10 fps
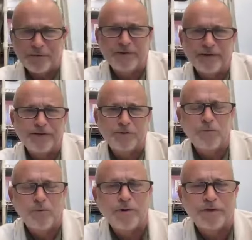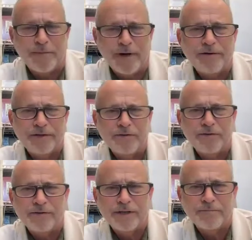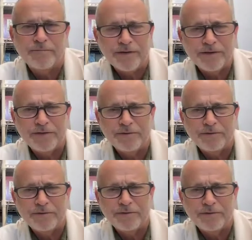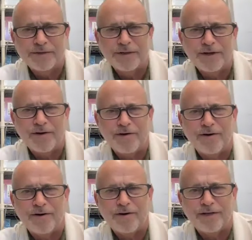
We really do work with molecules, and molecules are